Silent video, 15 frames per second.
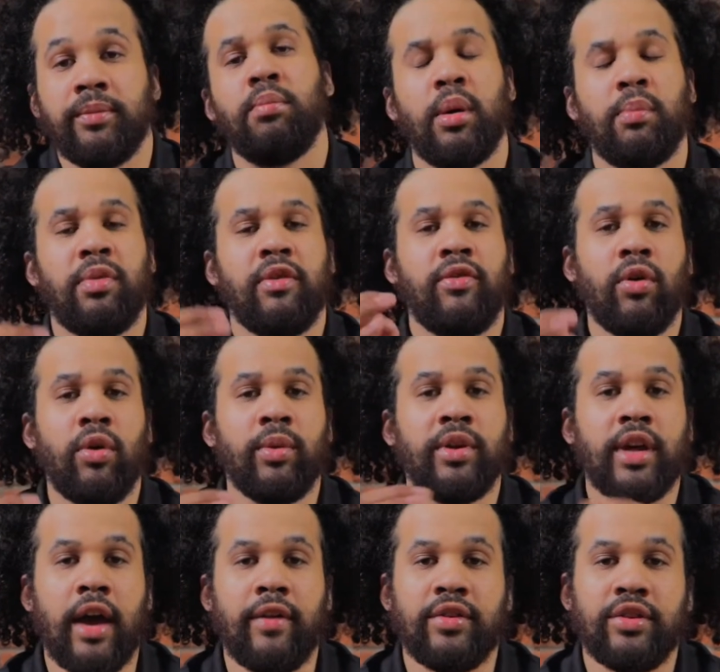But before we
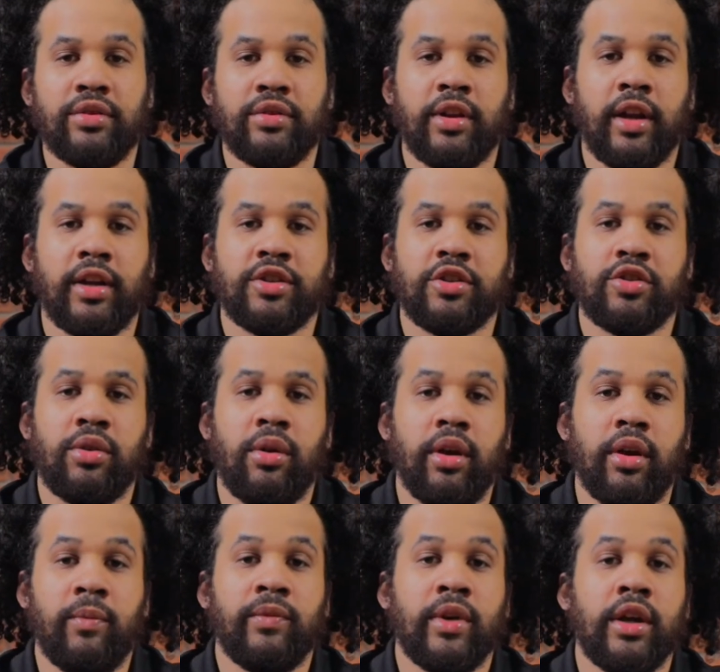dive into today's
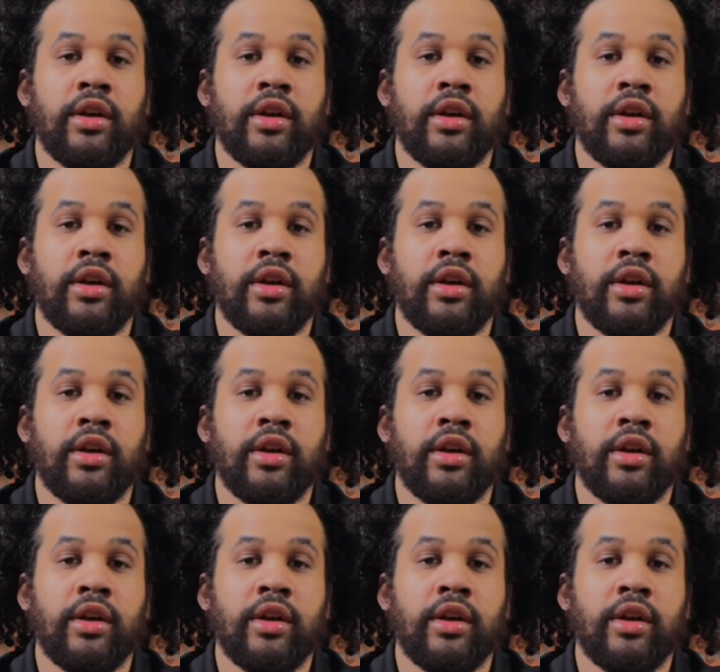tutorial,